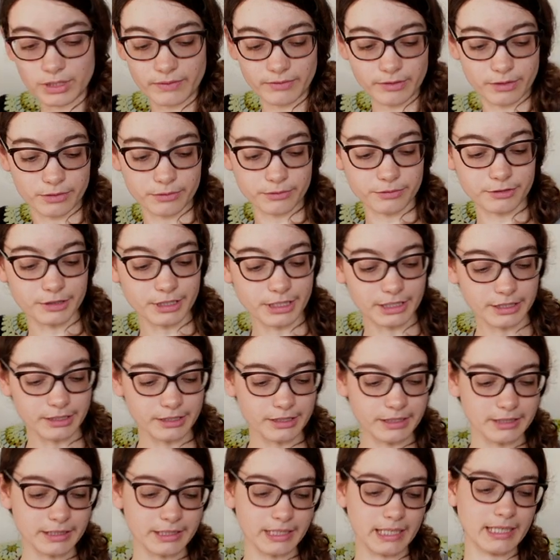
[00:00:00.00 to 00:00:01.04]
give it a really
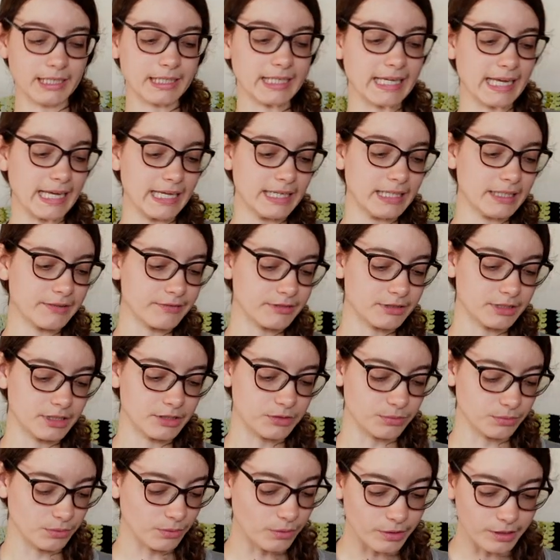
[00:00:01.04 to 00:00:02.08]
good clean, get any
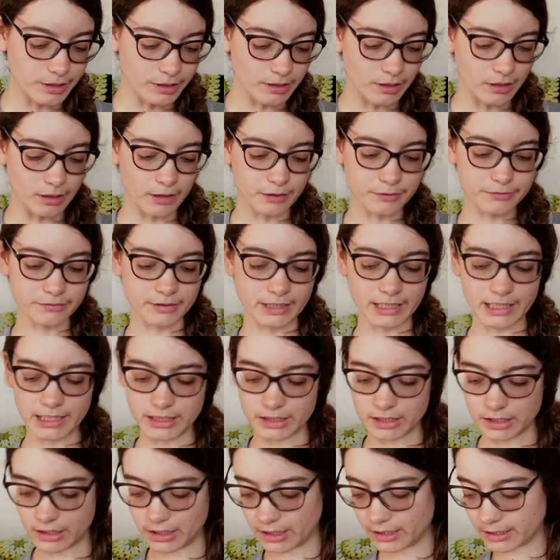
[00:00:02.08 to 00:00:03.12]
residual oil off, any
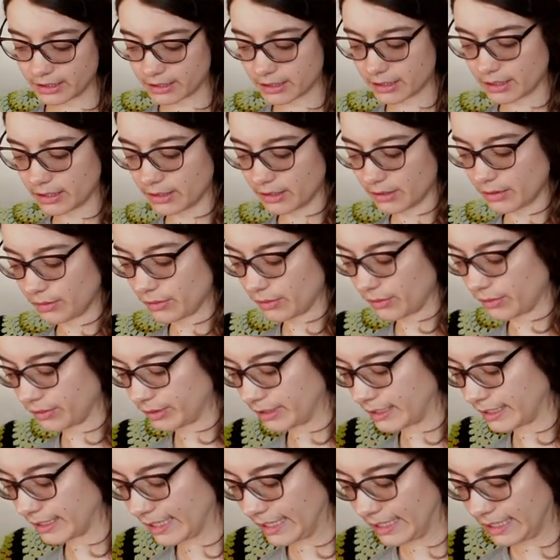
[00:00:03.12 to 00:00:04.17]
dirt, all
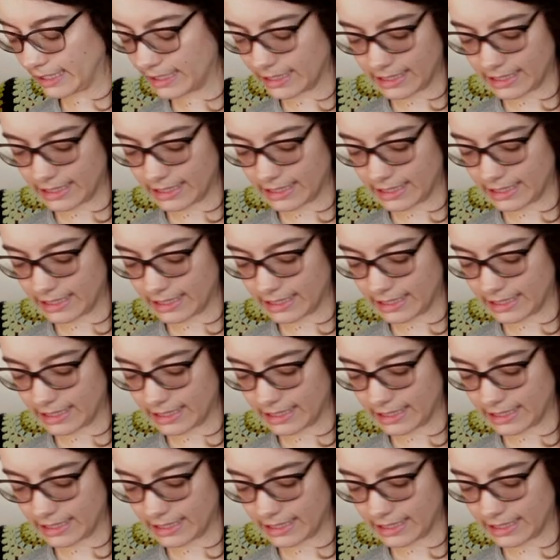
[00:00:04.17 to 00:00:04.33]
that kind of